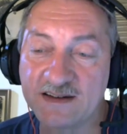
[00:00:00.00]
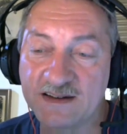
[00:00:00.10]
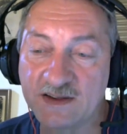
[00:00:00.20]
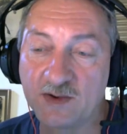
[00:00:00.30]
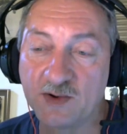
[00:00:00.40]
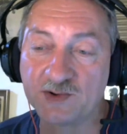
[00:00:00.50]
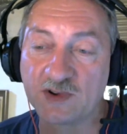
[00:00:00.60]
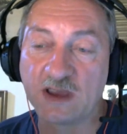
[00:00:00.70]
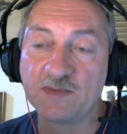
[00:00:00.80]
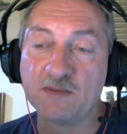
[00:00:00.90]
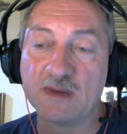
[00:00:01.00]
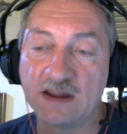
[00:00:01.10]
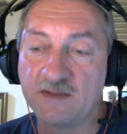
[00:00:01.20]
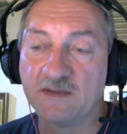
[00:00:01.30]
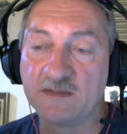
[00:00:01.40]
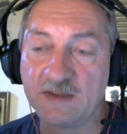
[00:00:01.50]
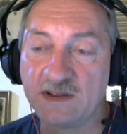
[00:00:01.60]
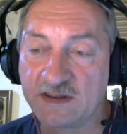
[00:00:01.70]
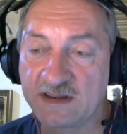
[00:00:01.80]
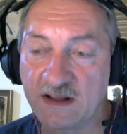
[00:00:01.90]
so you should keep your money with
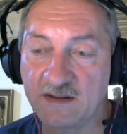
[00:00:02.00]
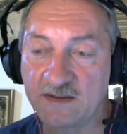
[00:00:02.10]
yourself.